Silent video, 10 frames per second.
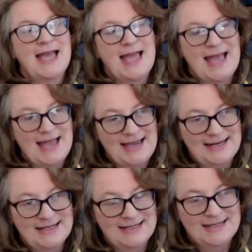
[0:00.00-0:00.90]

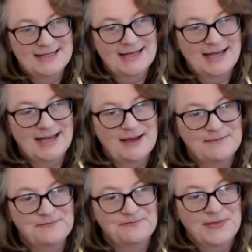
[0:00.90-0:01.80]
and
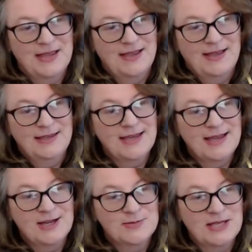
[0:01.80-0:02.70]
yeah,
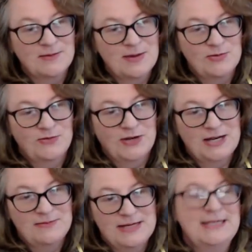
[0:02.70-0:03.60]
helps other people
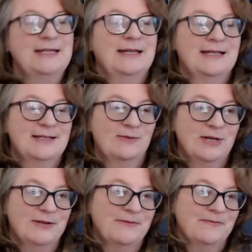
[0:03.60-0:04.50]
find me as
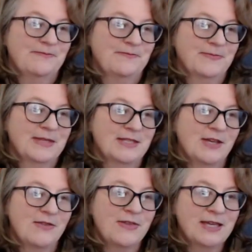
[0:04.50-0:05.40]
well.
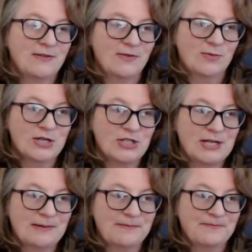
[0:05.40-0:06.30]
So thank you for
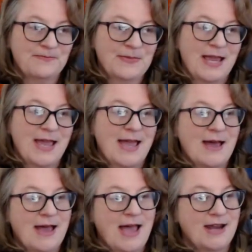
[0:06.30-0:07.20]
watching,
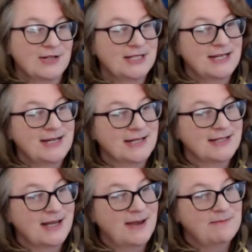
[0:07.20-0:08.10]
and I'll see you next
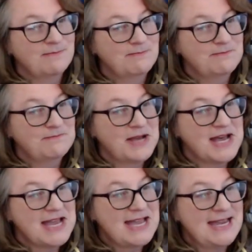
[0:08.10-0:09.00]
time.
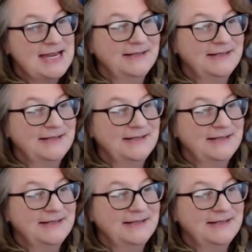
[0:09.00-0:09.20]
Bye.